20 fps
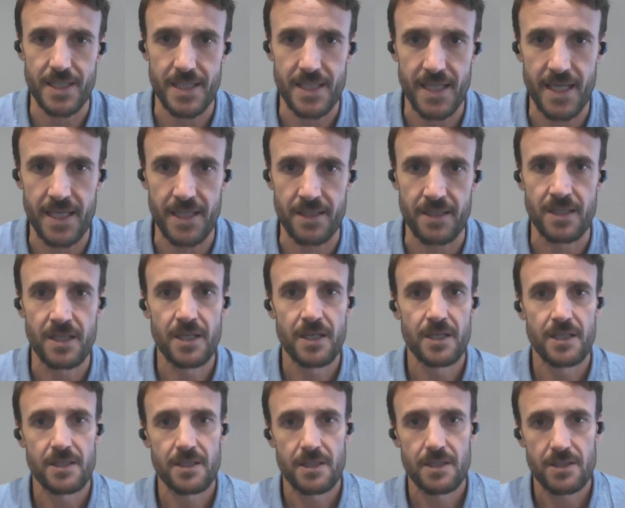again
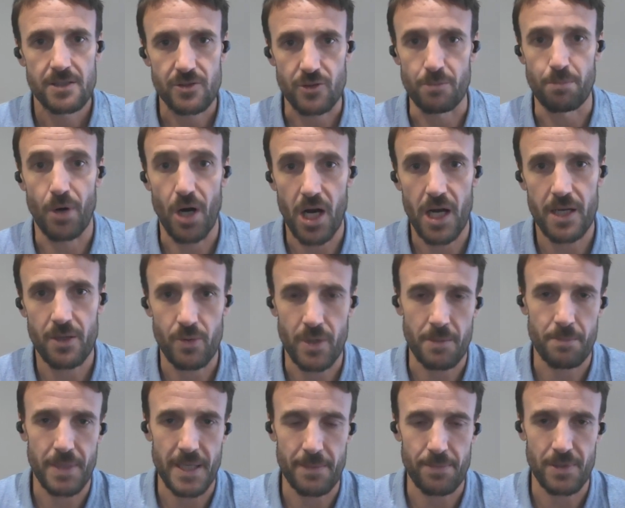to buy
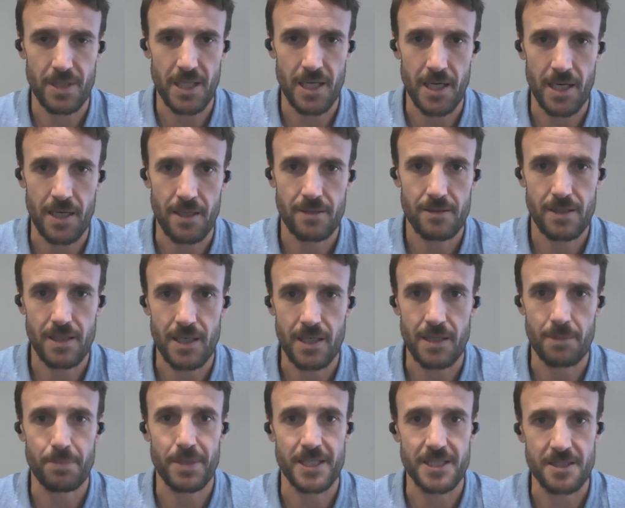when people
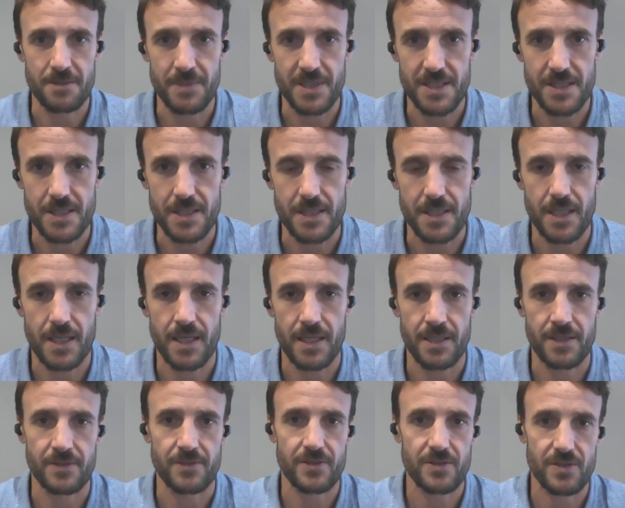are pessimistic
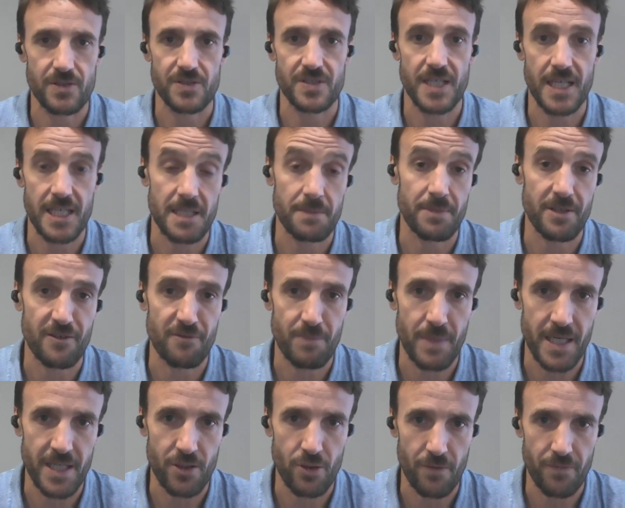and to take a bit of
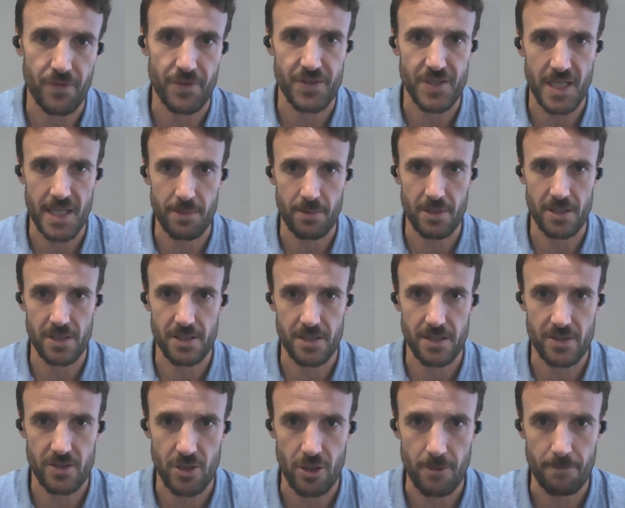money off the table at
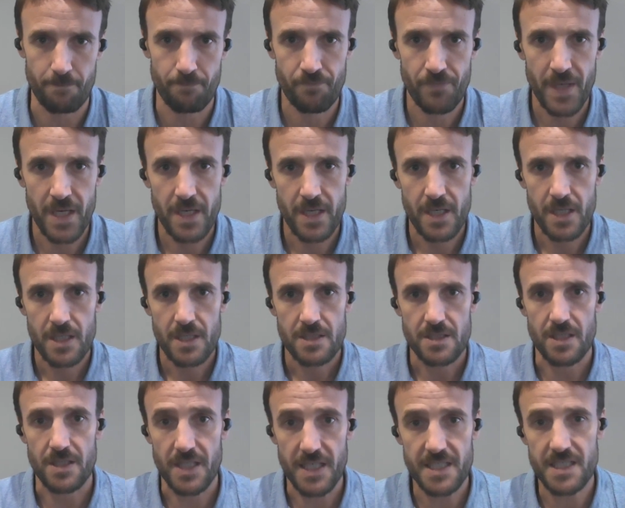the top.
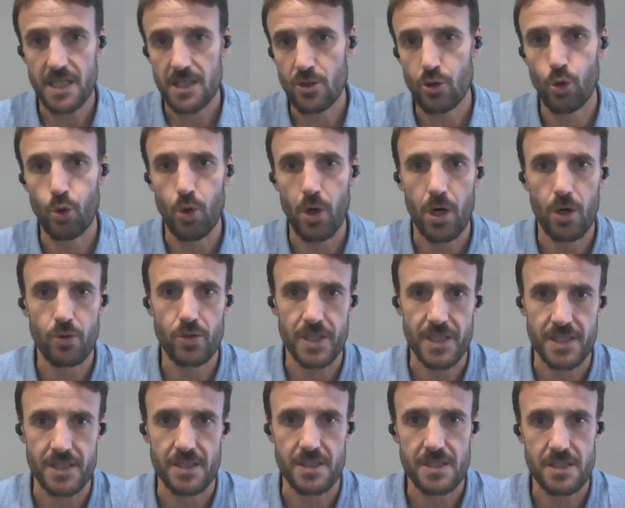So these are core
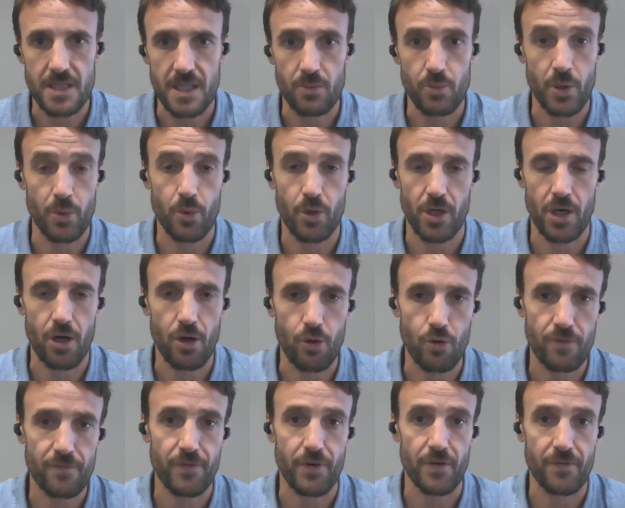holdings that we want to
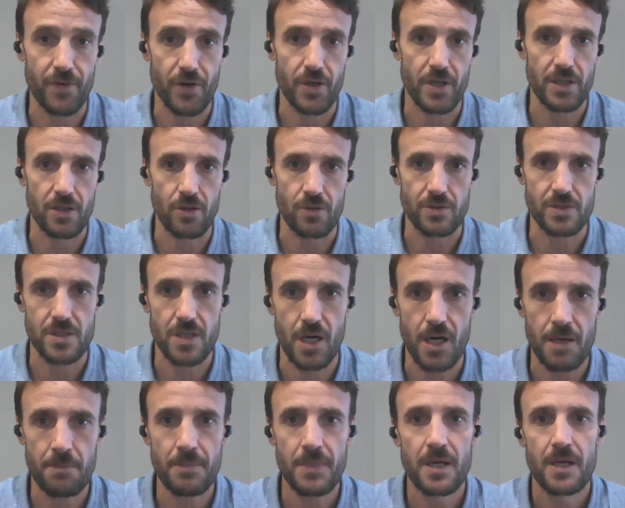hold for a very long
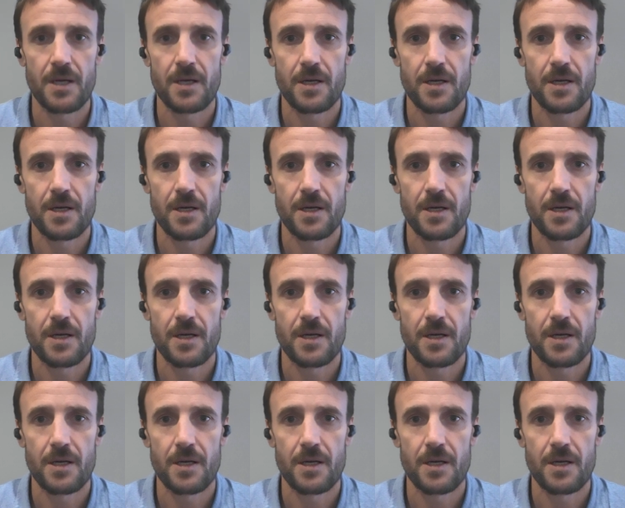time,